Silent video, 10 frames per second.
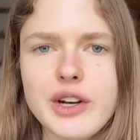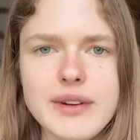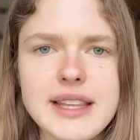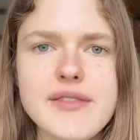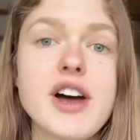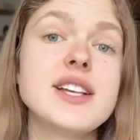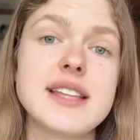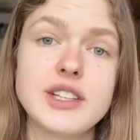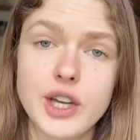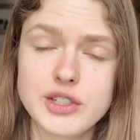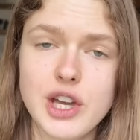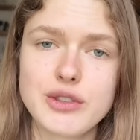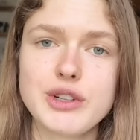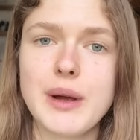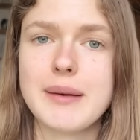you're going to read that first, then you're going to go
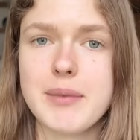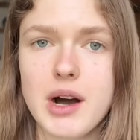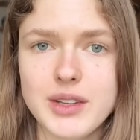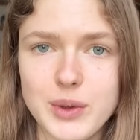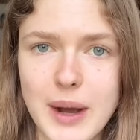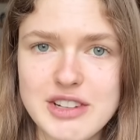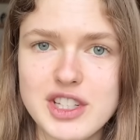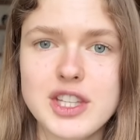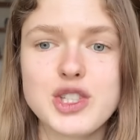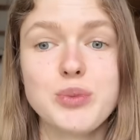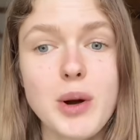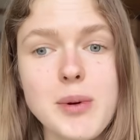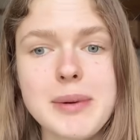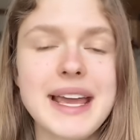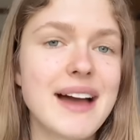through and mark your questions. You'll
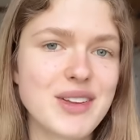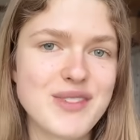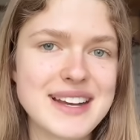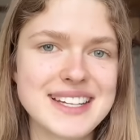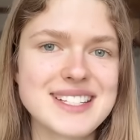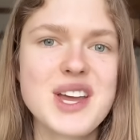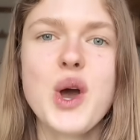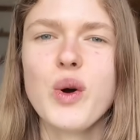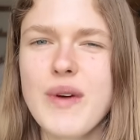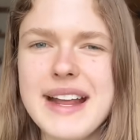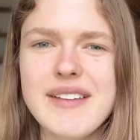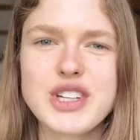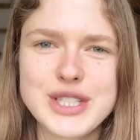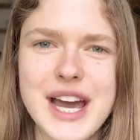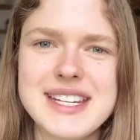probably, having read it, already have
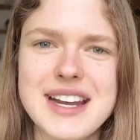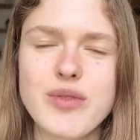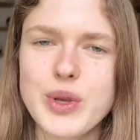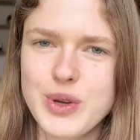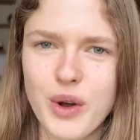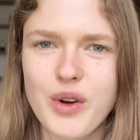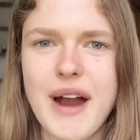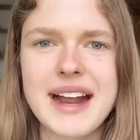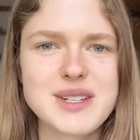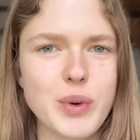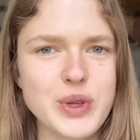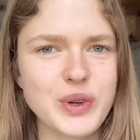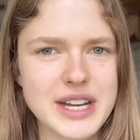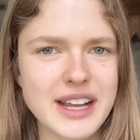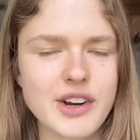a good idea of what you got correct and what you
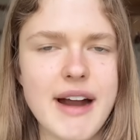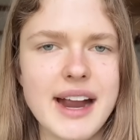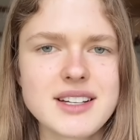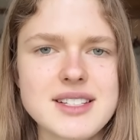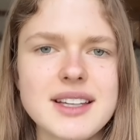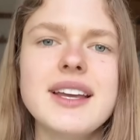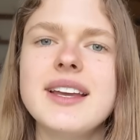got incorrect.